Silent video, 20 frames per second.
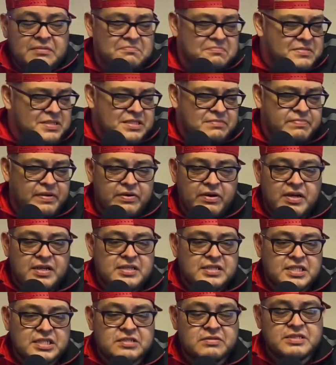Let's be
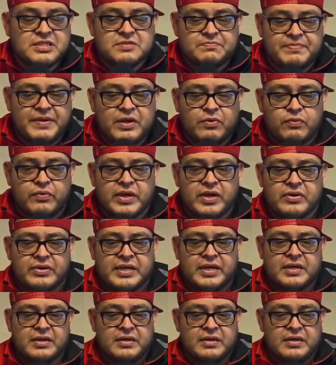honest. Let's just be real here.